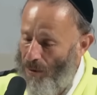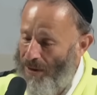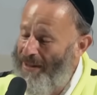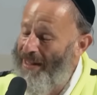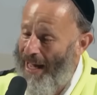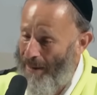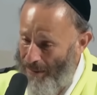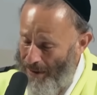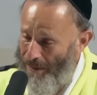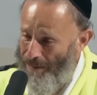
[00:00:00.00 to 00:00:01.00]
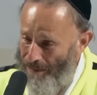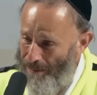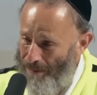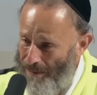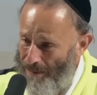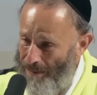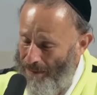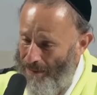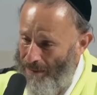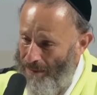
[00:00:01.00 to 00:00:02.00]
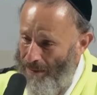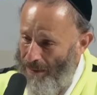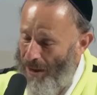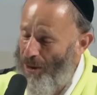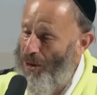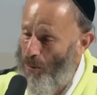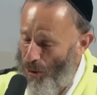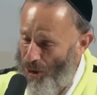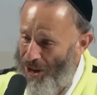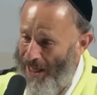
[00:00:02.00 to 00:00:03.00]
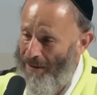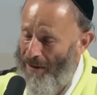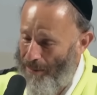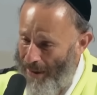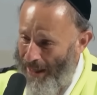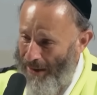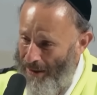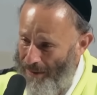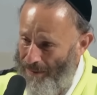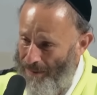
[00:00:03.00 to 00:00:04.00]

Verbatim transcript: was stabbed and she was shot in the back.